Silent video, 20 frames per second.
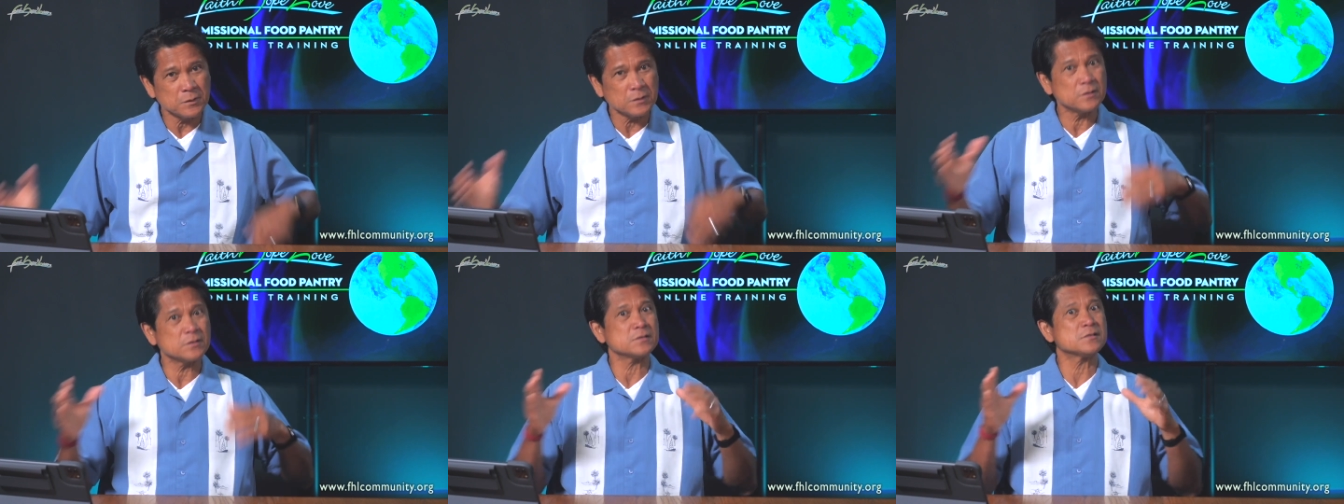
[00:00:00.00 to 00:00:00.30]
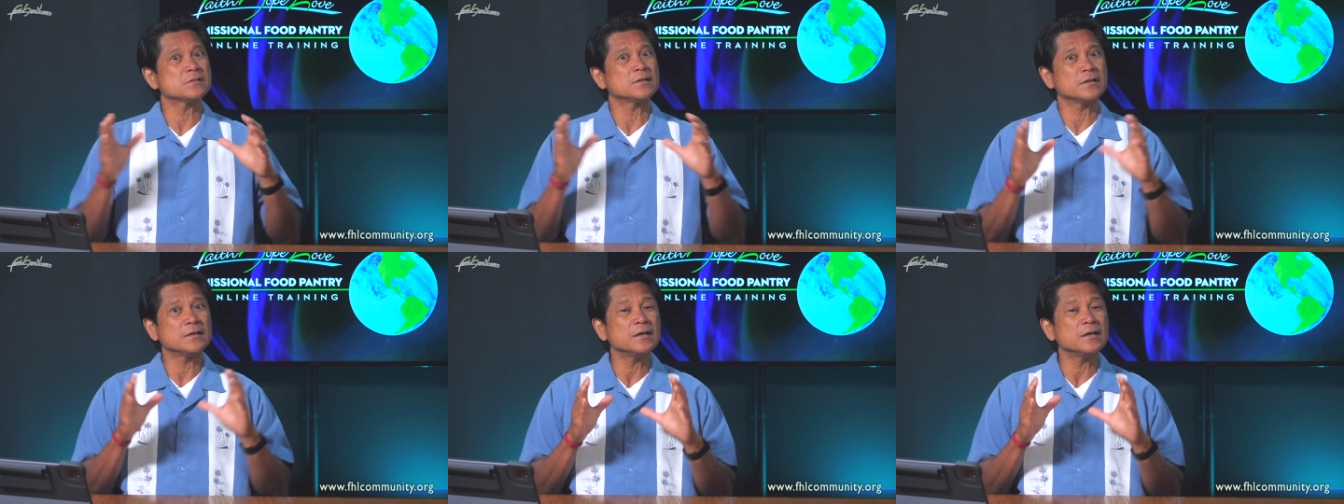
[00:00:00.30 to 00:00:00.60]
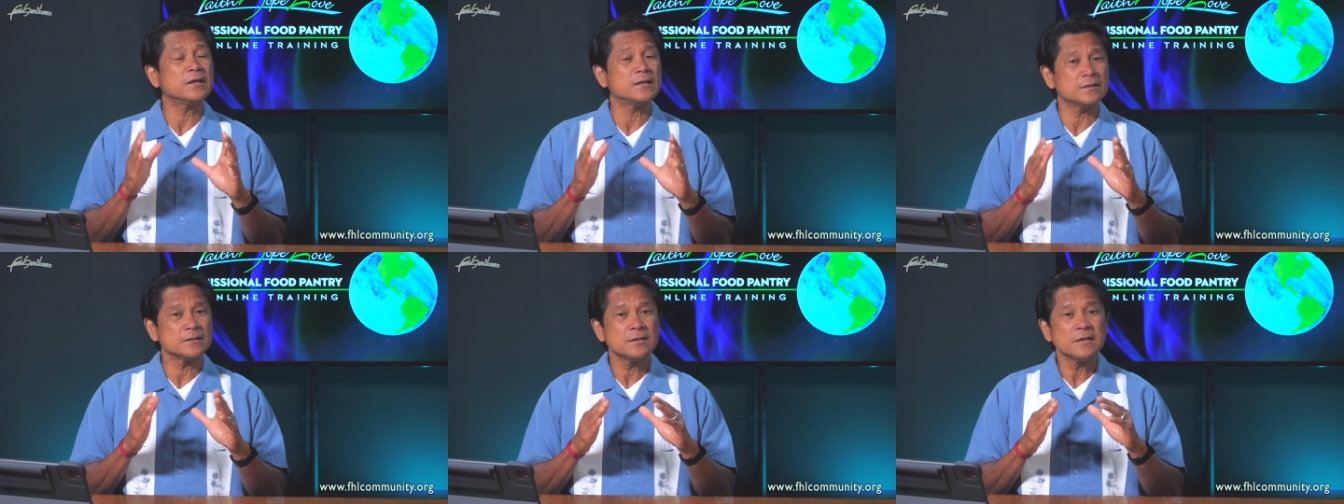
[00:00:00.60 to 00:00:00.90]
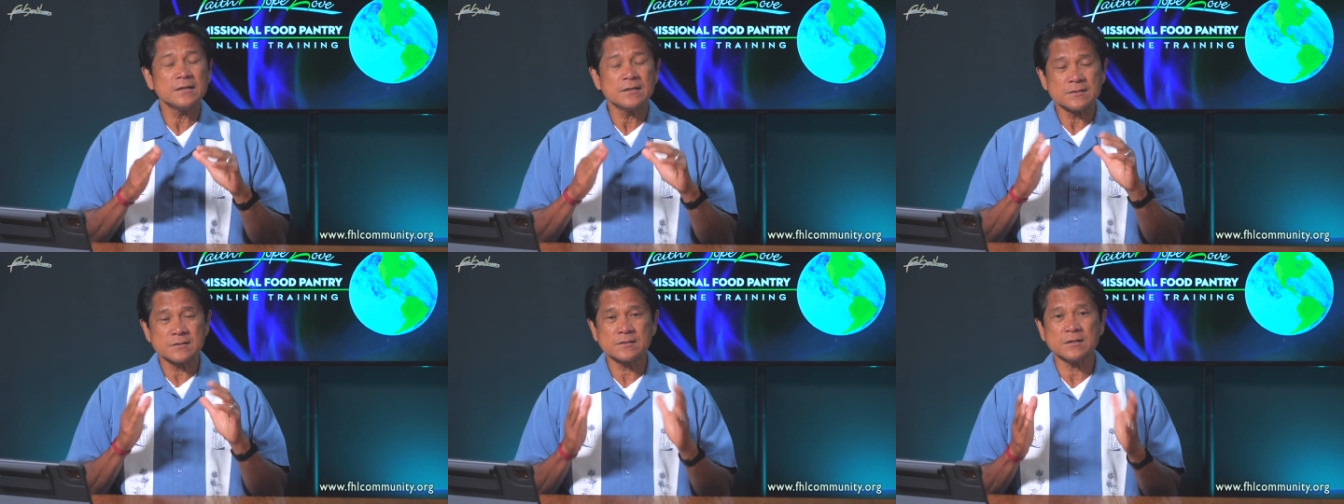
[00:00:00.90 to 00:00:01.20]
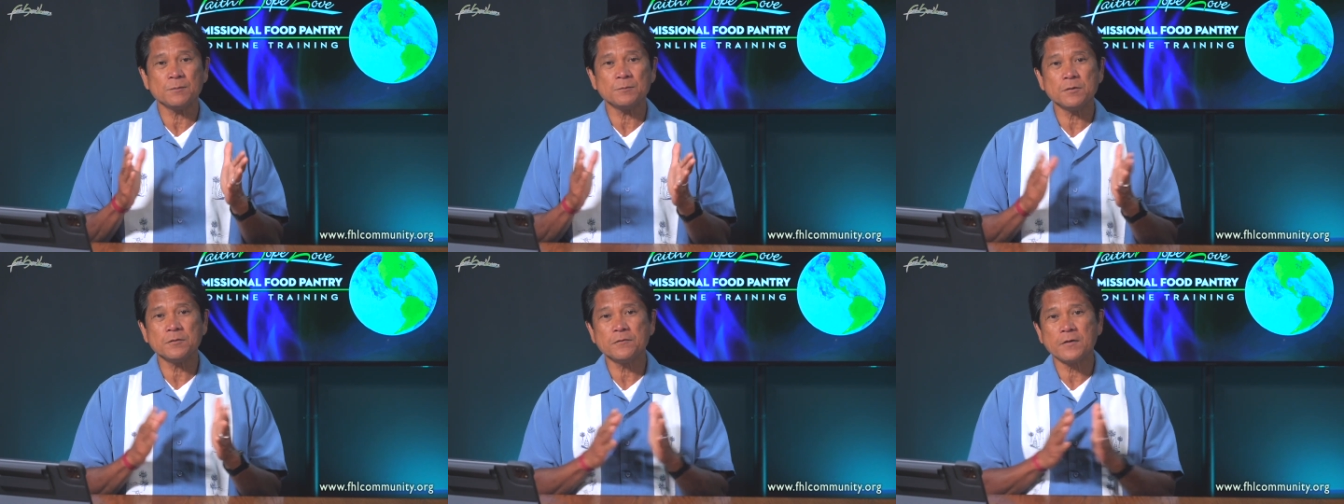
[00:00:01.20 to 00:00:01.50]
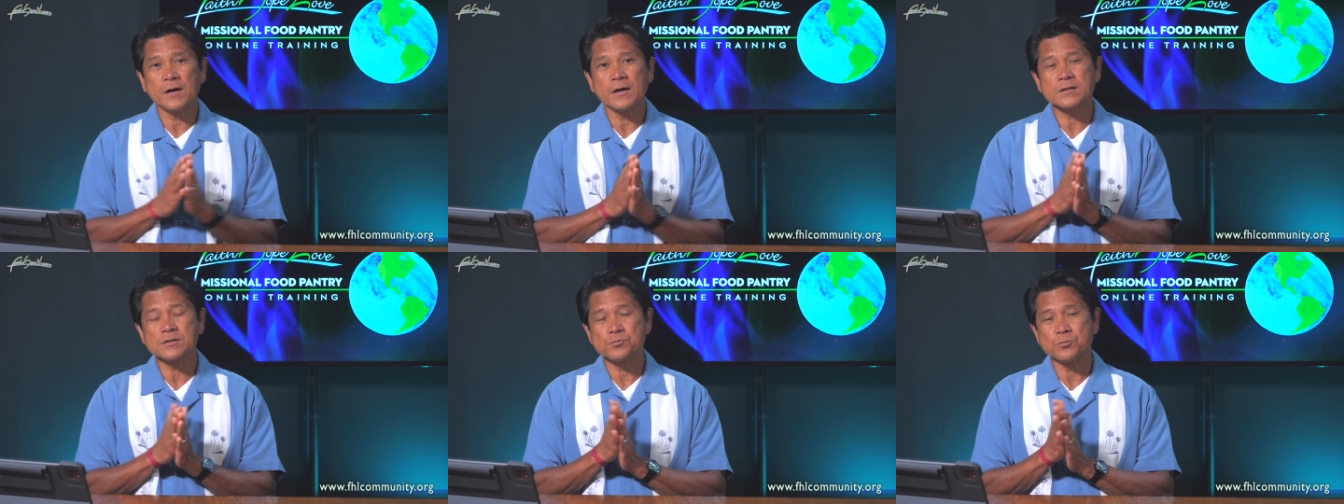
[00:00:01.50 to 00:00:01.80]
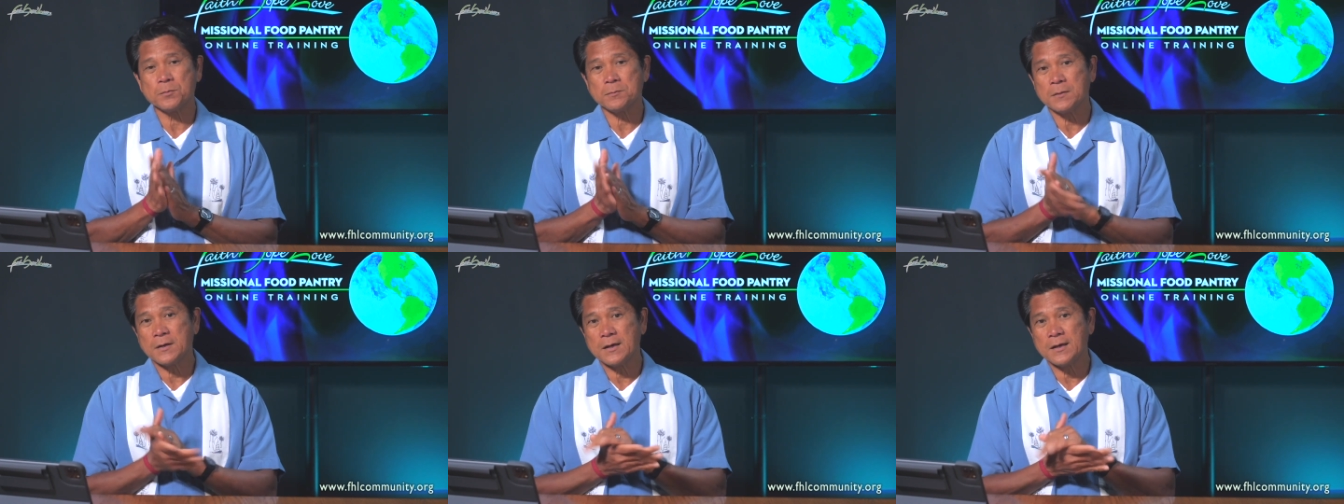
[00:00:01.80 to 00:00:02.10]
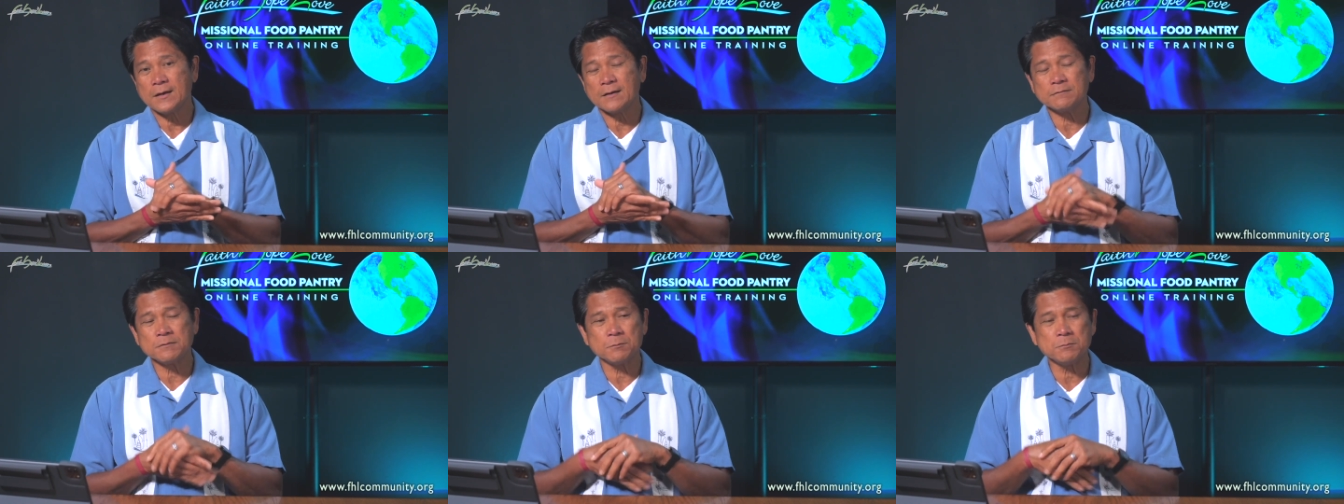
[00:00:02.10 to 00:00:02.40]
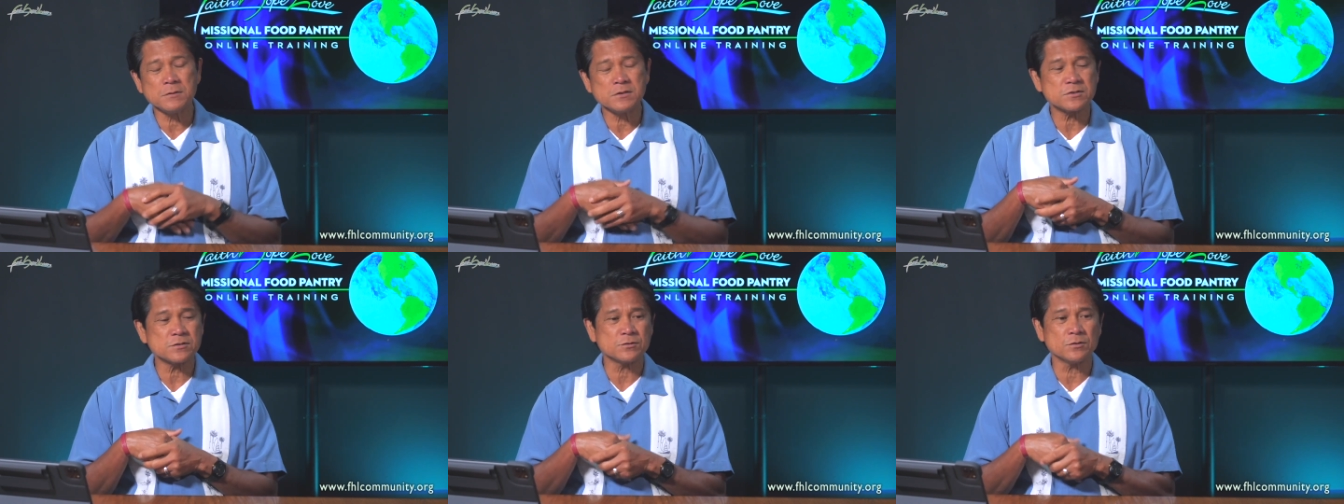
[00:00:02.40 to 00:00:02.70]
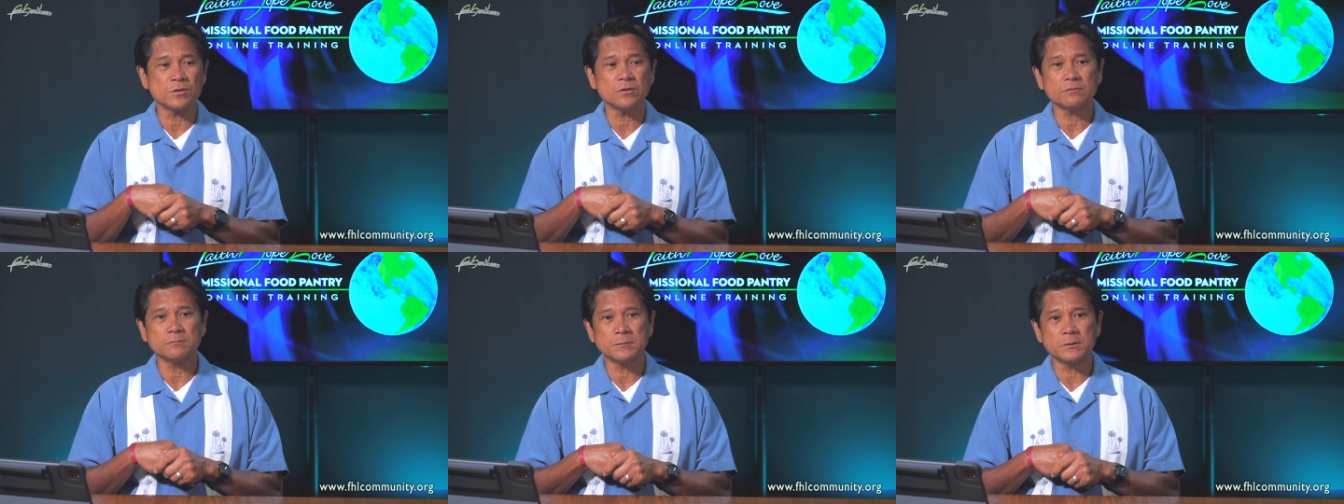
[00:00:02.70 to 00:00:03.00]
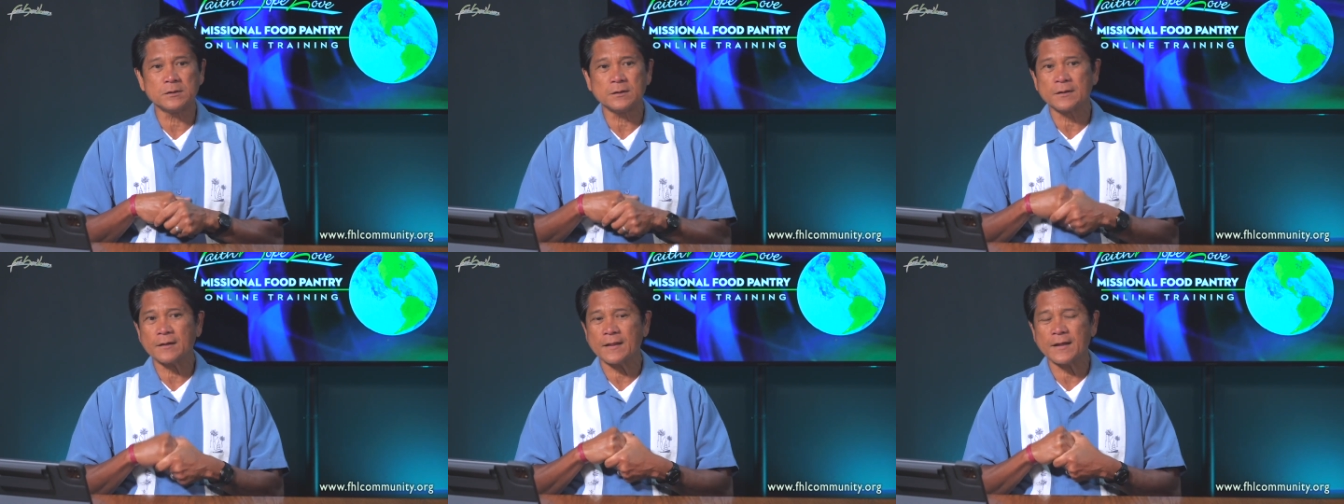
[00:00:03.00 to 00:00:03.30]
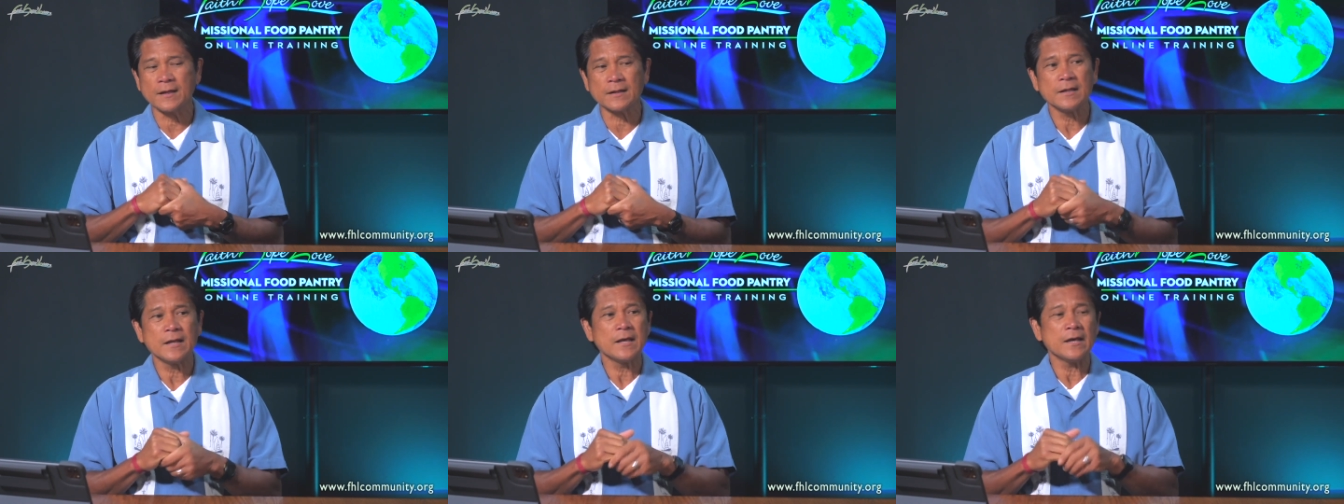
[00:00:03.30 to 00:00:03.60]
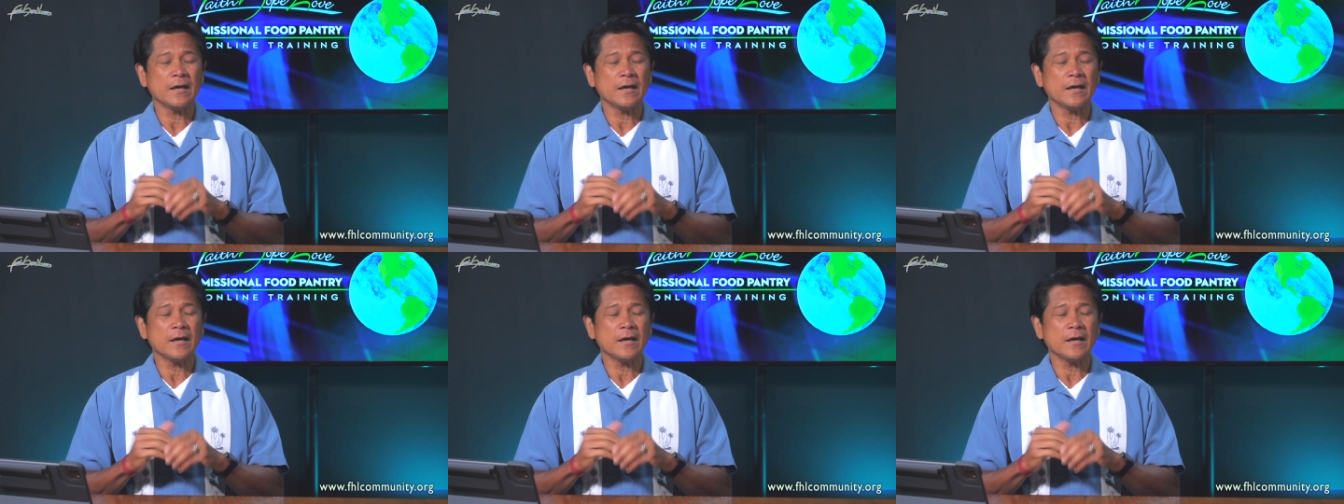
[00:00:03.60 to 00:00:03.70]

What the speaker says: Because again, some of us, we may have a misnomer that,